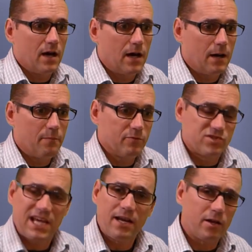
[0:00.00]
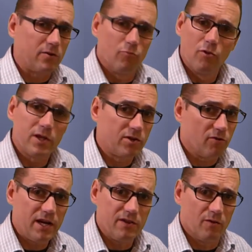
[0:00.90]
It was handling really
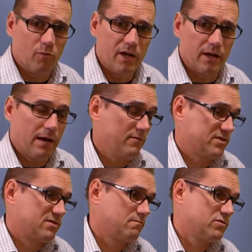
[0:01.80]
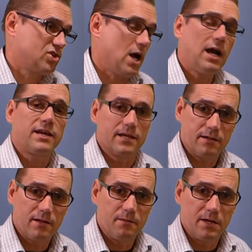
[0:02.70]
great in the wind. That was
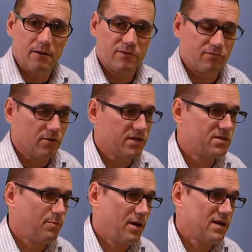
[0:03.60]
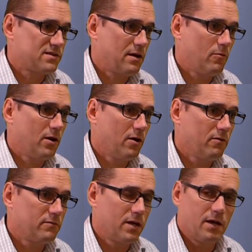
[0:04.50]
shocking. I mean, I was really surprised how
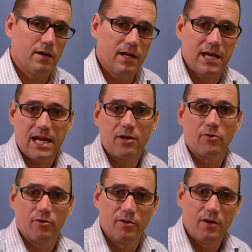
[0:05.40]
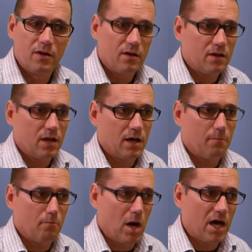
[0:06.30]
well it handled
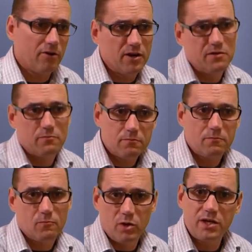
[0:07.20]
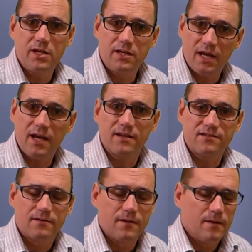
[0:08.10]
moderate windy
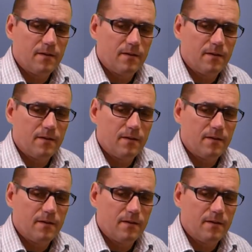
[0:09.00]
days.